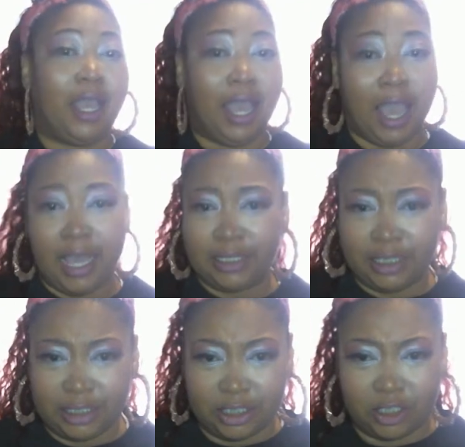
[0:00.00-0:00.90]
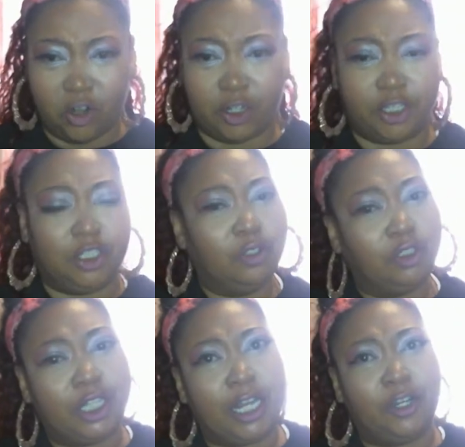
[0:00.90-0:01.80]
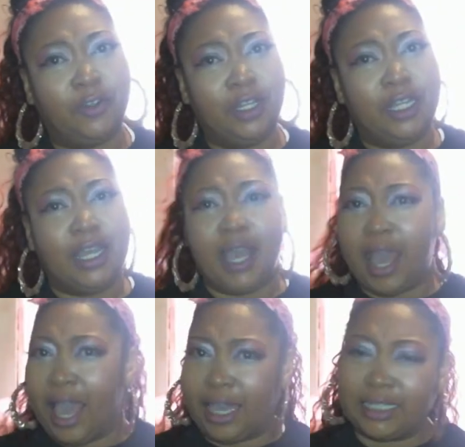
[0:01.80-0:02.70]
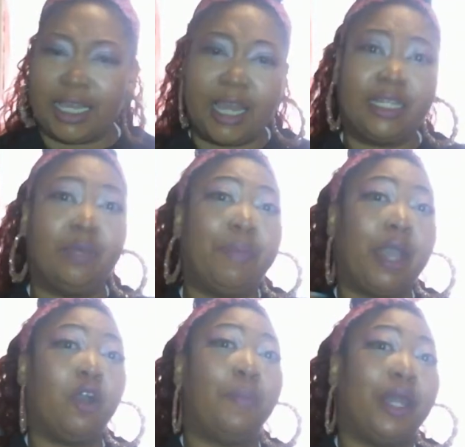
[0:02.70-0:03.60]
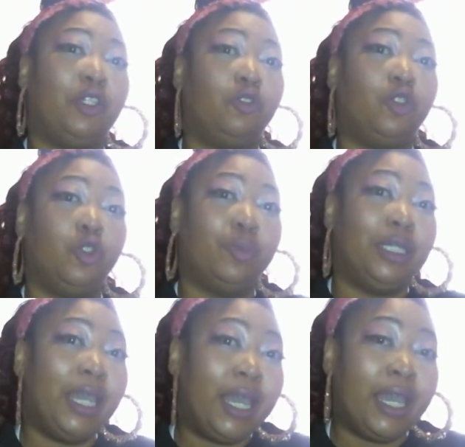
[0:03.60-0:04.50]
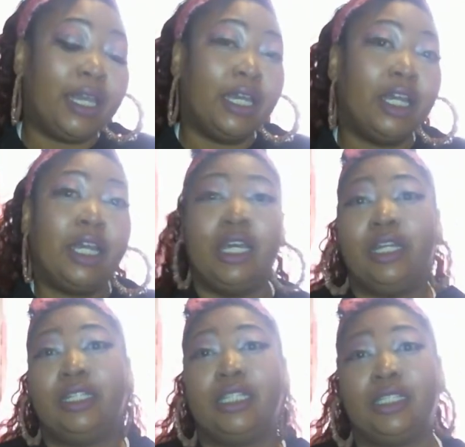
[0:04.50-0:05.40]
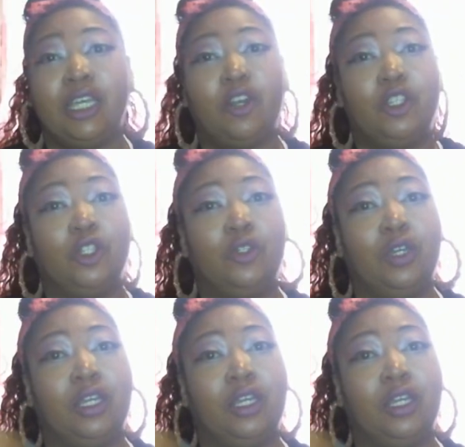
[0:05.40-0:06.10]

As this is starting a new channel, I guess I got to get back on my YouTube gig to tell you,